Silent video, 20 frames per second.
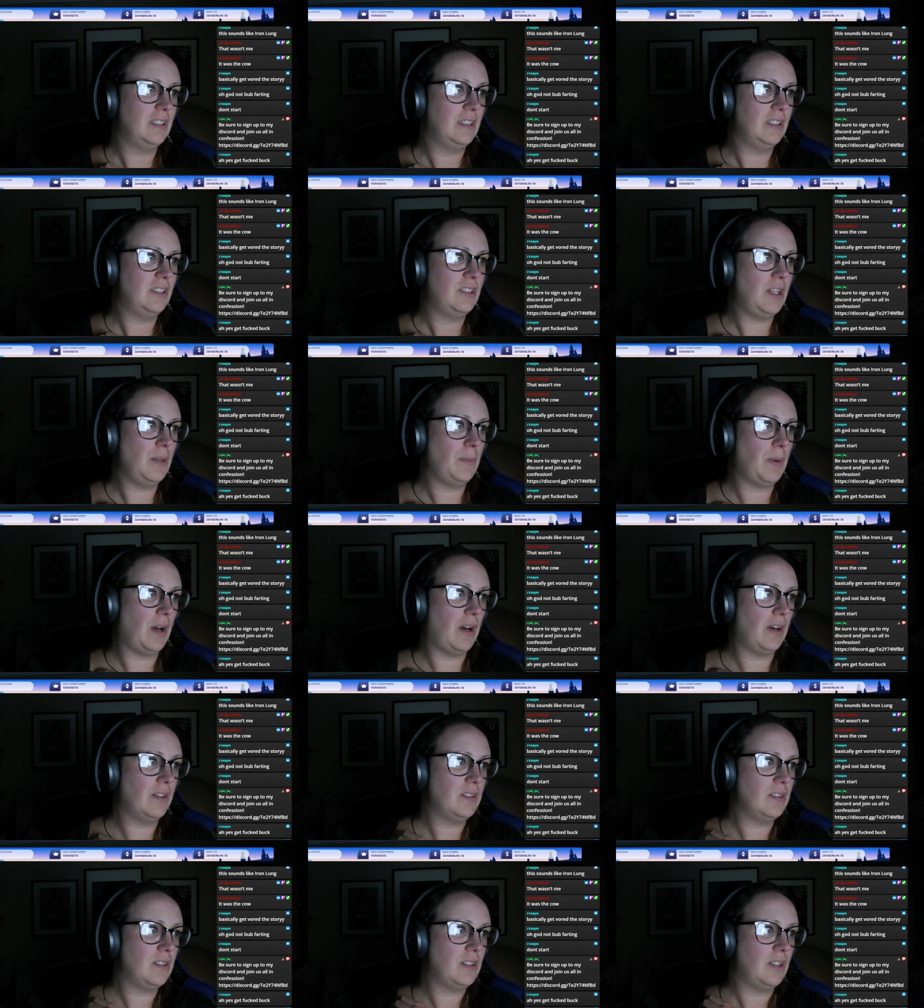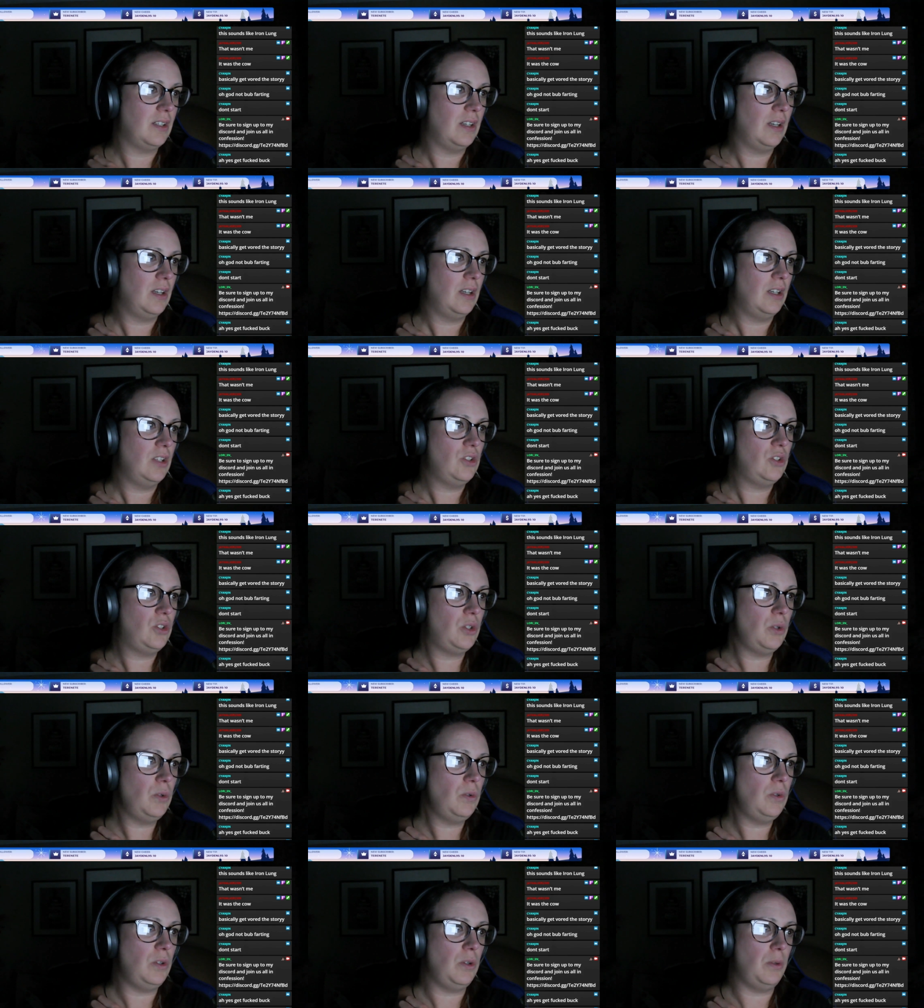Tim asked.
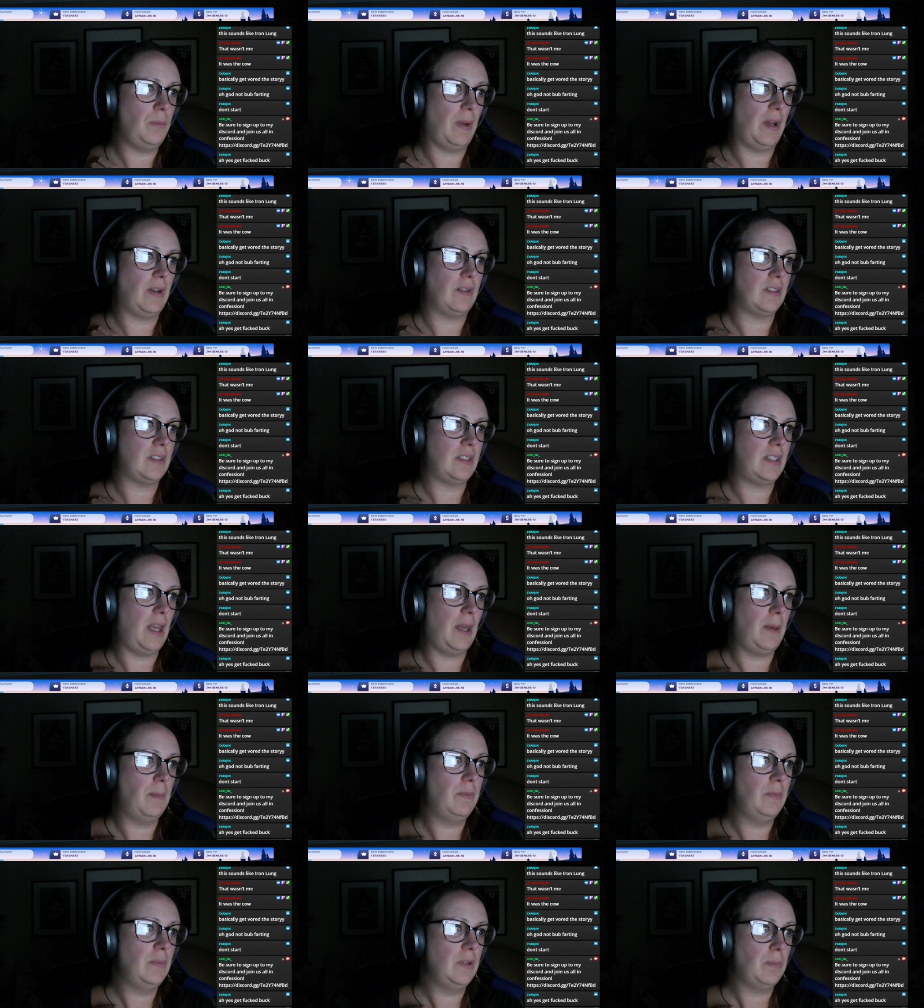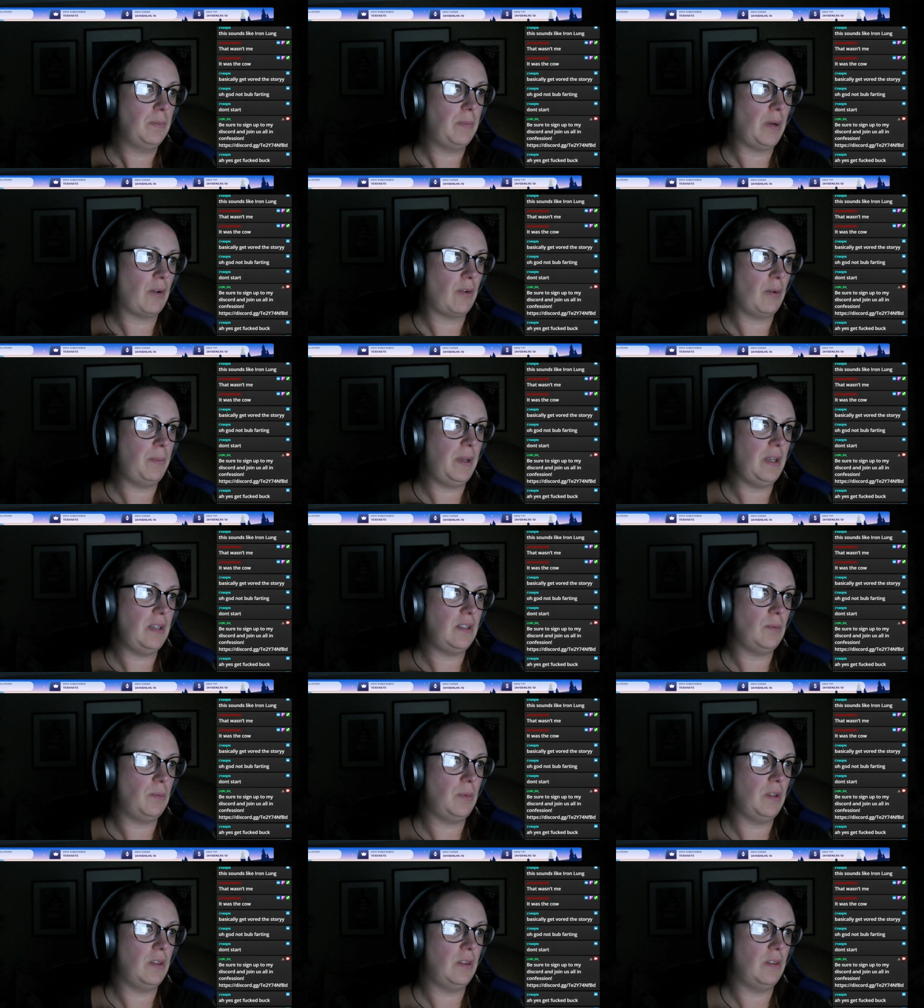Do you bounce, Tim? Buck repeated
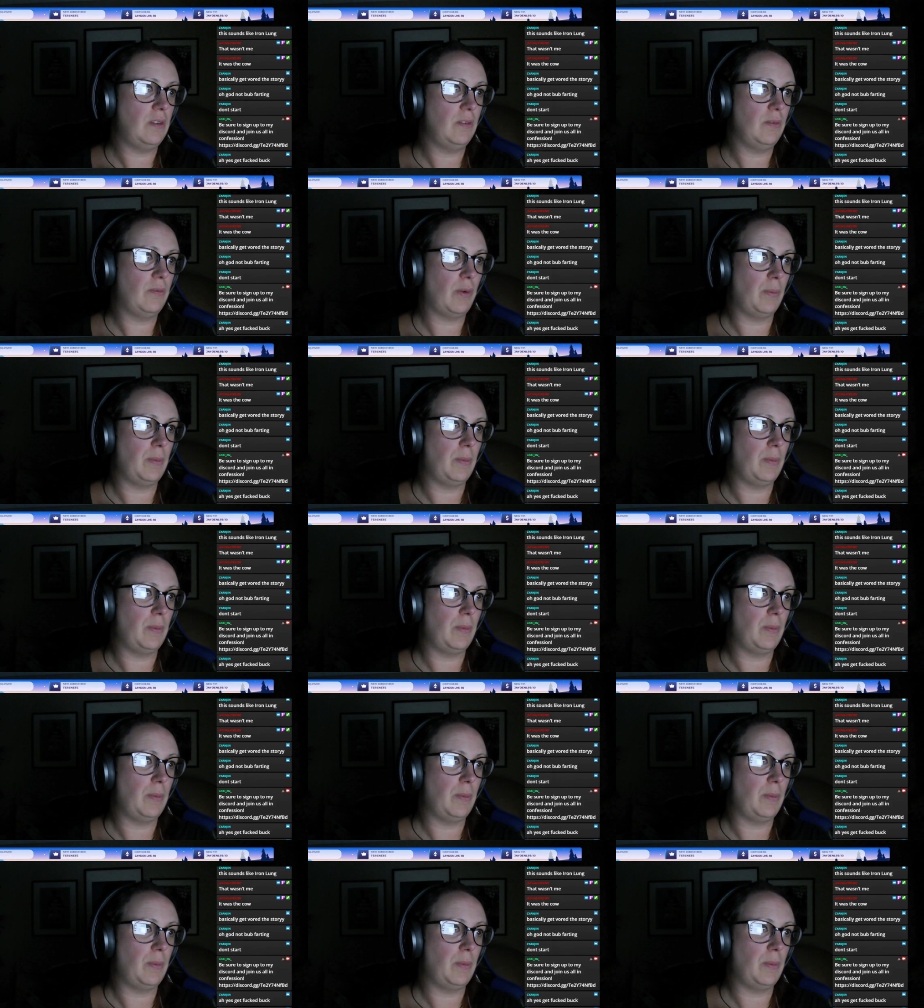from a